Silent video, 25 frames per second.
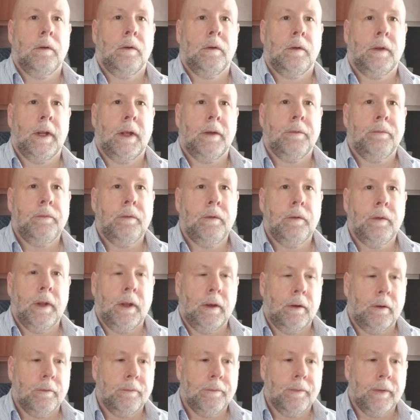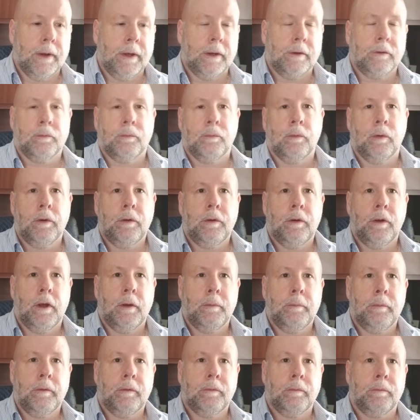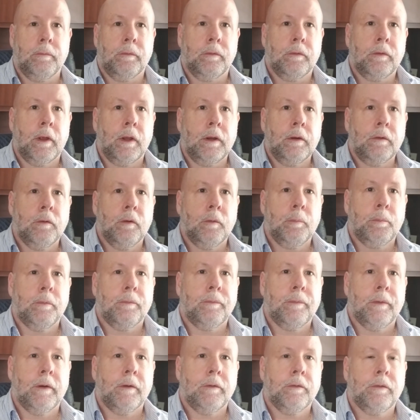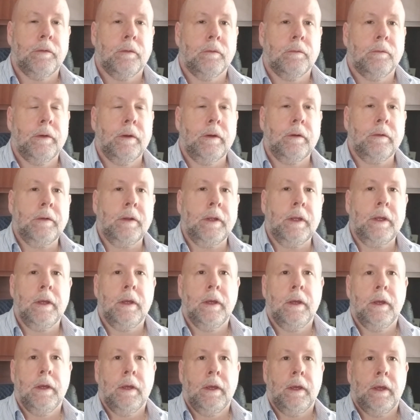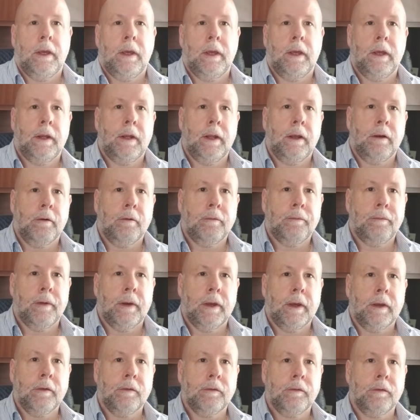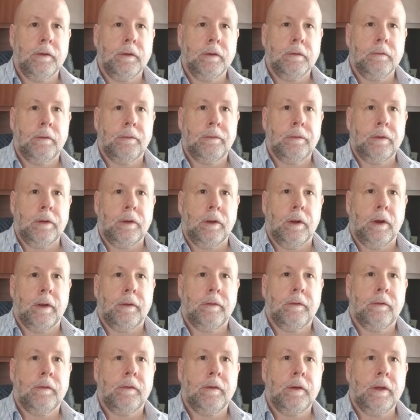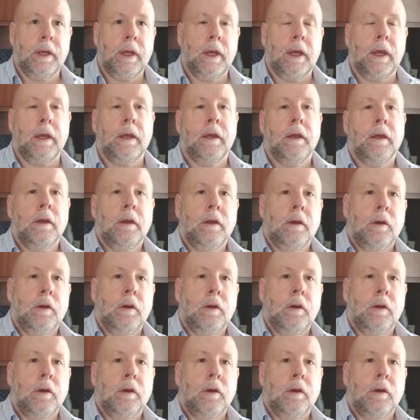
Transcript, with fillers: Good afternoon, Halifax. Roy Thomas from Sutton Group Professional Realty and Halifax Senior Living dot C A.